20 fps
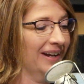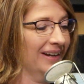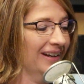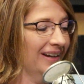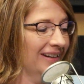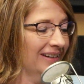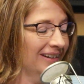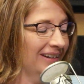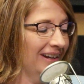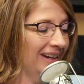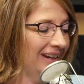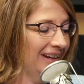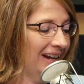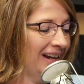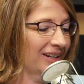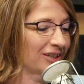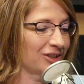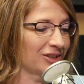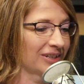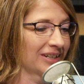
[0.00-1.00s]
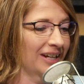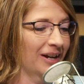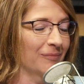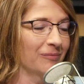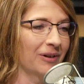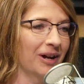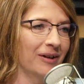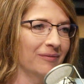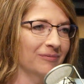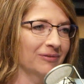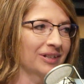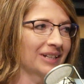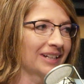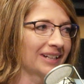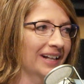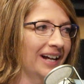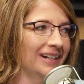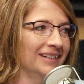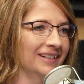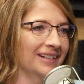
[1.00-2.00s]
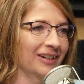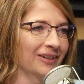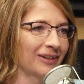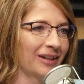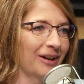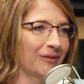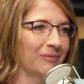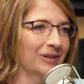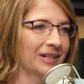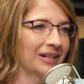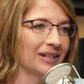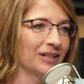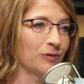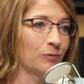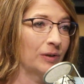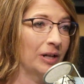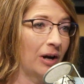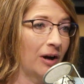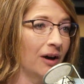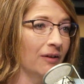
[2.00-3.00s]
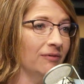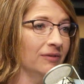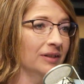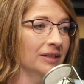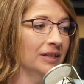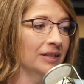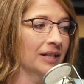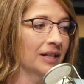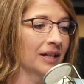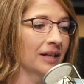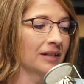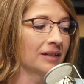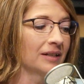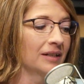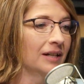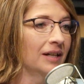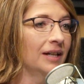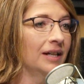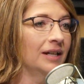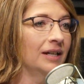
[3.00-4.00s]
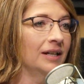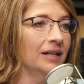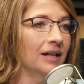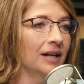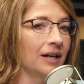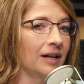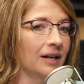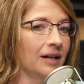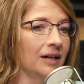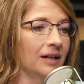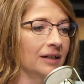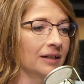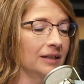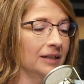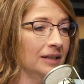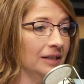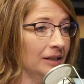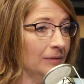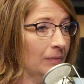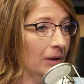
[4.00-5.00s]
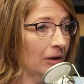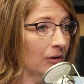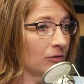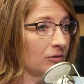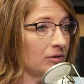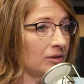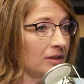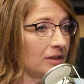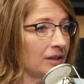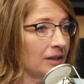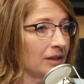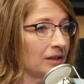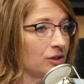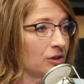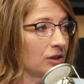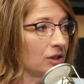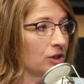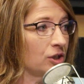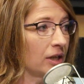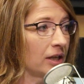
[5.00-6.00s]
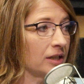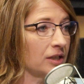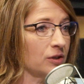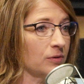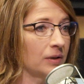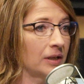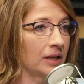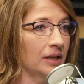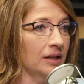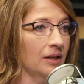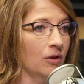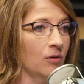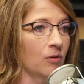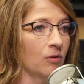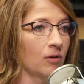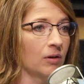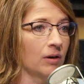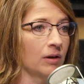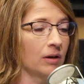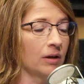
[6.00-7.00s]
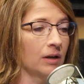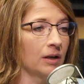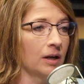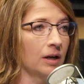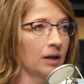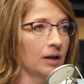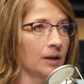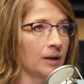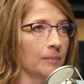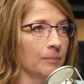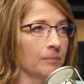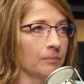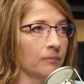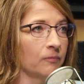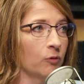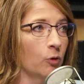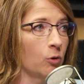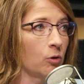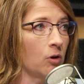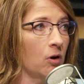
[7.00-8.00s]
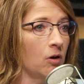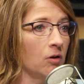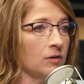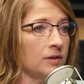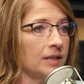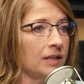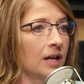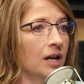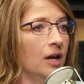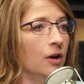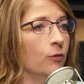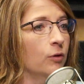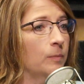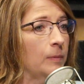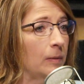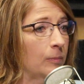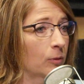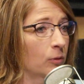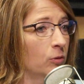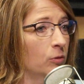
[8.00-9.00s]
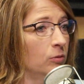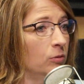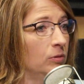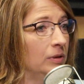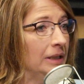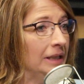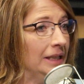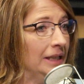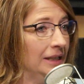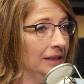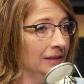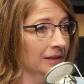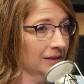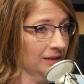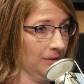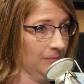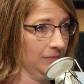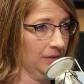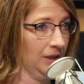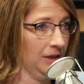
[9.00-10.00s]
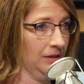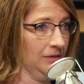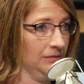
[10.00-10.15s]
And actually, I'm really glad to hear that, because we often get emails to the Chancery or phone calls, people who need something.